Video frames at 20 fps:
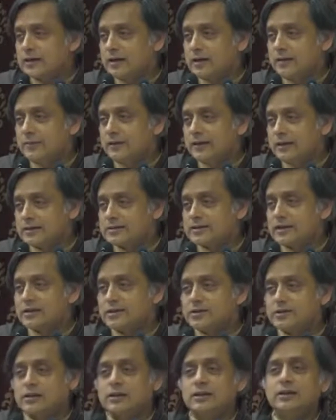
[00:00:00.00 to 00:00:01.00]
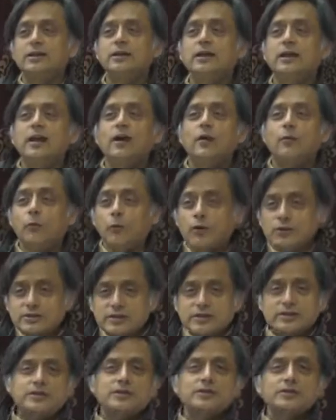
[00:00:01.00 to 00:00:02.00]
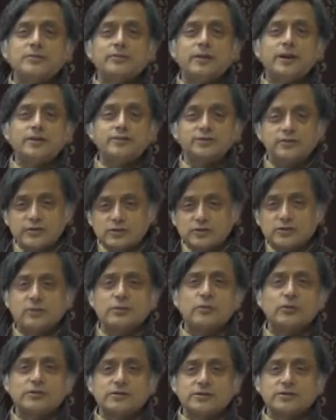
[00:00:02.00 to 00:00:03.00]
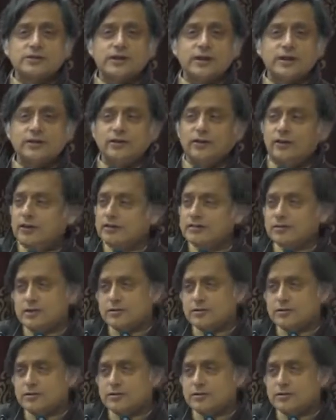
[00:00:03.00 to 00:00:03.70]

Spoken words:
I mean, essentially, what is in the manifesto, what is in the ideology?